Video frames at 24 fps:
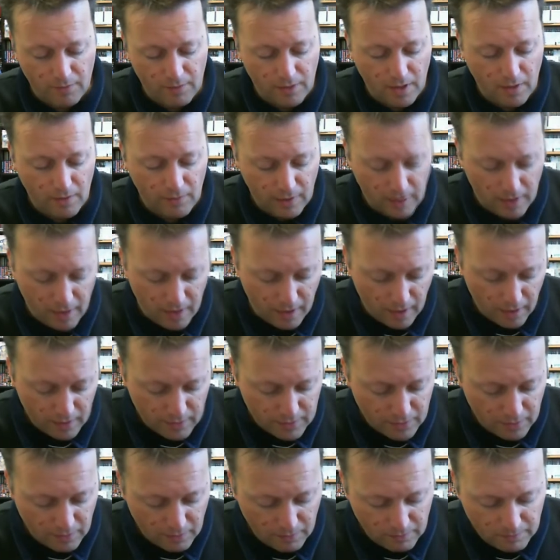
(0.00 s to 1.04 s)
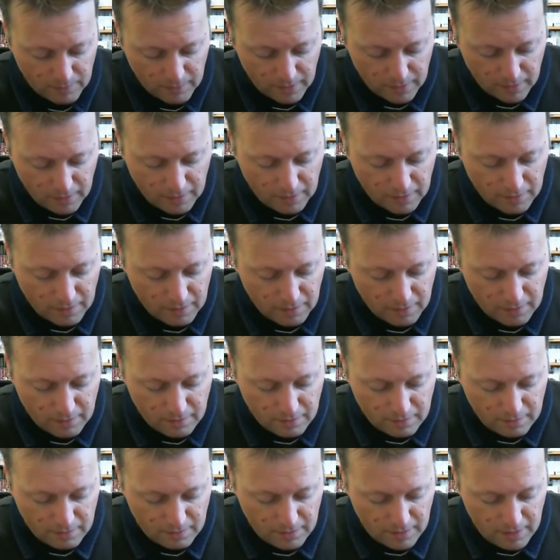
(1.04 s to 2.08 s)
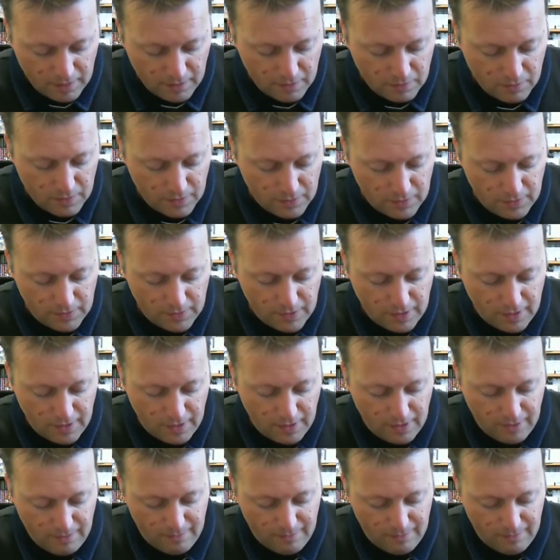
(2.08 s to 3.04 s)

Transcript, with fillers: another layer so thank goodness they